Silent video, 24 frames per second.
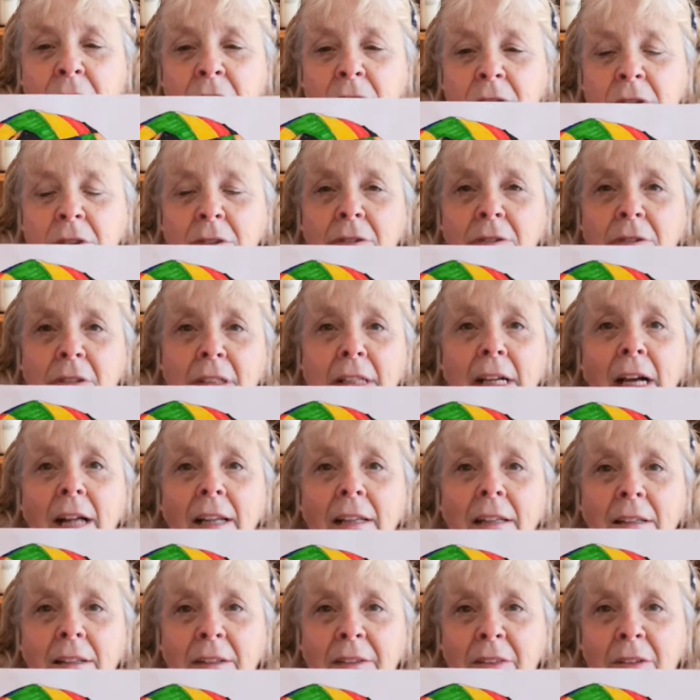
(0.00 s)
you could
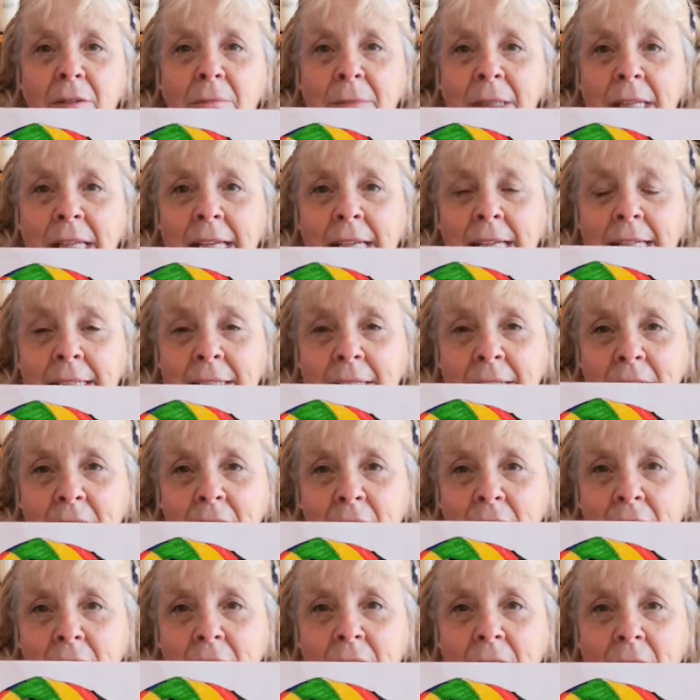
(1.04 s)
colour them in,
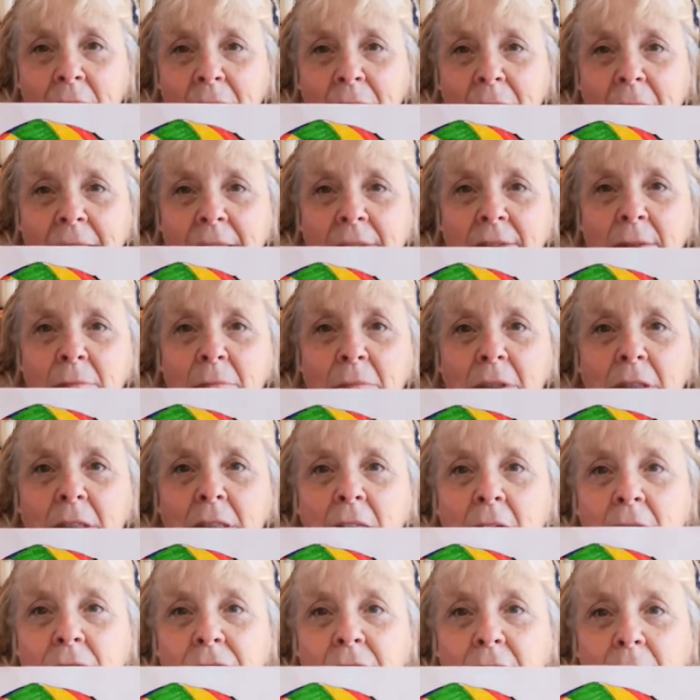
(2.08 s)
make some
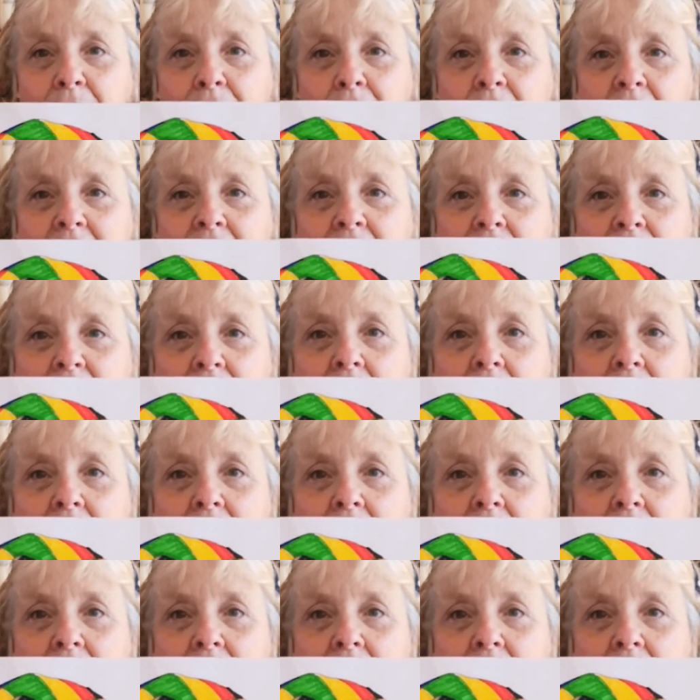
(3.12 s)
lovely pretty